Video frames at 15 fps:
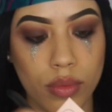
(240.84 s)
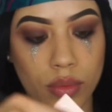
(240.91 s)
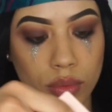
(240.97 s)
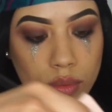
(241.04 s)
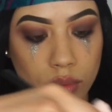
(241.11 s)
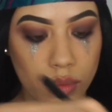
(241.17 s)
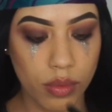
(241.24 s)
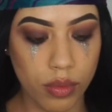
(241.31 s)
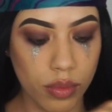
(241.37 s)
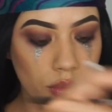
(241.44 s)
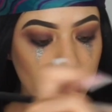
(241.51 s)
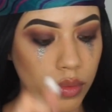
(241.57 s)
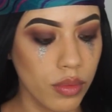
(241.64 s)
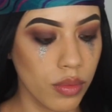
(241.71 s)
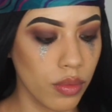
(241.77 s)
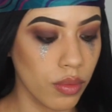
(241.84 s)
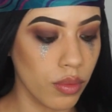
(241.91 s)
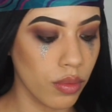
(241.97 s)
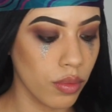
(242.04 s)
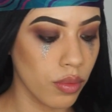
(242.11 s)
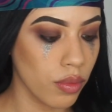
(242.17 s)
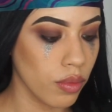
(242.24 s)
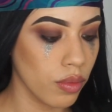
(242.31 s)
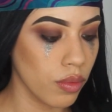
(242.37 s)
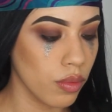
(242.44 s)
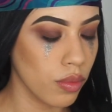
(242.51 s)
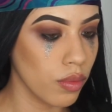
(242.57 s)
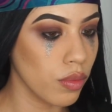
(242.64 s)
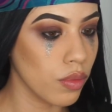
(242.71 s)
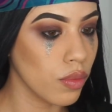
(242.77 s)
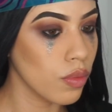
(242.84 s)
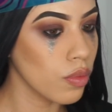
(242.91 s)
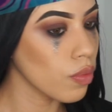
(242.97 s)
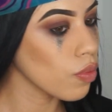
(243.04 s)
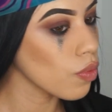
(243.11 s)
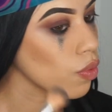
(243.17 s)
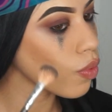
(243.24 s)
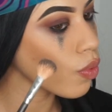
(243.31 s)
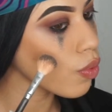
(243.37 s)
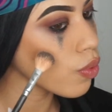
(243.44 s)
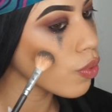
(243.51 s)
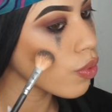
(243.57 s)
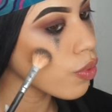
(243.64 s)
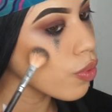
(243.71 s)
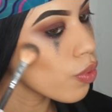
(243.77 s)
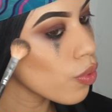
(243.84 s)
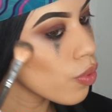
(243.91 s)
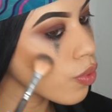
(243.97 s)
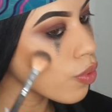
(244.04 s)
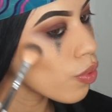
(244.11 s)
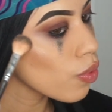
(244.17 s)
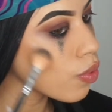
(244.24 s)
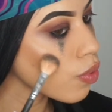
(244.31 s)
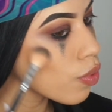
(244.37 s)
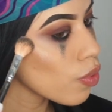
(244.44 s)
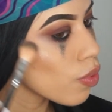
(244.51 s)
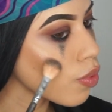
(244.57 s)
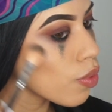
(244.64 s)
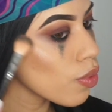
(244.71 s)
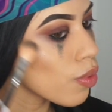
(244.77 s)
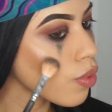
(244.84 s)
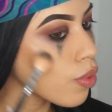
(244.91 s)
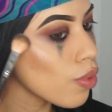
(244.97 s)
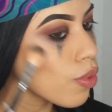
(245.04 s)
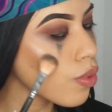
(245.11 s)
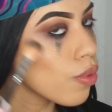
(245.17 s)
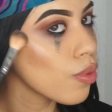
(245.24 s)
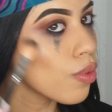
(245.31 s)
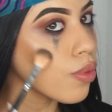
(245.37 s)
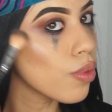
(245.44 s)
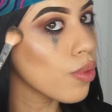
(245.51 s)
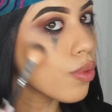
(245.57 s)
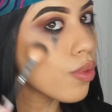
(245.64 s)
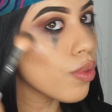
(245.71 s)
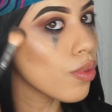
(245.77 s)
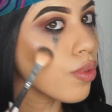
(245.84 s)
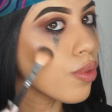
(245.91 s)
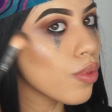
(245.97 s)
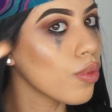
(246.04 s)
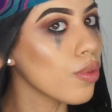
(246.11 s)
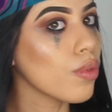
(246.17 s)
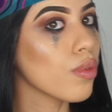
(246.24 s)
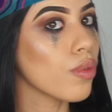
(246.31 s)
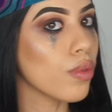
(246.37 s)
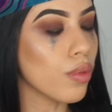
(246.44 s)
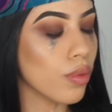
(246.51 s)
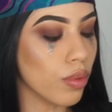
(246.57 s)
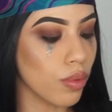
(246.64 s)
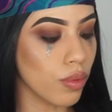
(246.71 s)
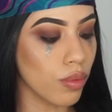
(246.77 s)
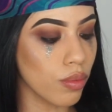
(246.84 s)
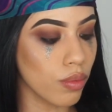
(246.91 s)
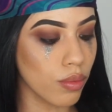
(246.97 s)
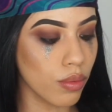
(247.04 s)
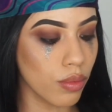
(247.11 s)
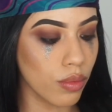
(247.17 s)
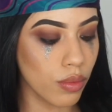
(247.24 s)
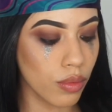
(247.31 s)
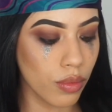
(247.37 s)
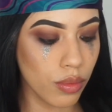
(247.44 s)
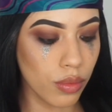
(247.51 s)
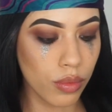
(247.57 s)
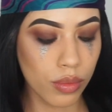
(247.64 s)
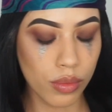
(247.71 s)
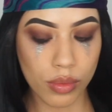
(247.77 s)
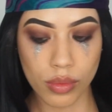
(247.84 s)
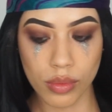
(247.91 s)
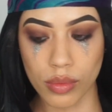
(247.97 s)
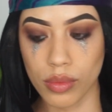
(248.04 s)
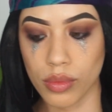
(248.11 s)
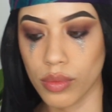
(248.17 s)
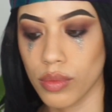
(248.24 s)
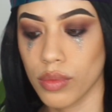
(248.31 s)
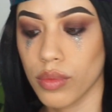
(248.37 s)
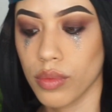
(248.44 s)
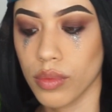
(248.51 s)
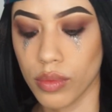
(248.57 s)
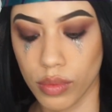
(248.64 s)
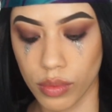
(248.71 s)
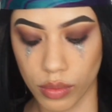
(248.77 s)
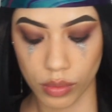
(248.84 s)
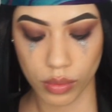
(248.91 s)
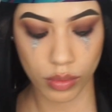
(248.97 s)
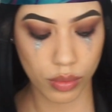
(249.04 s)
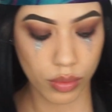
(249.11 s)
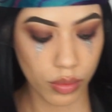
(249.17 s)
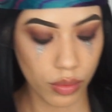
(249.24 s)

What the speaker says: brush with my CoverFX spray. And I'm using the Nicole Guerrero highlight palette from Anastasia. This was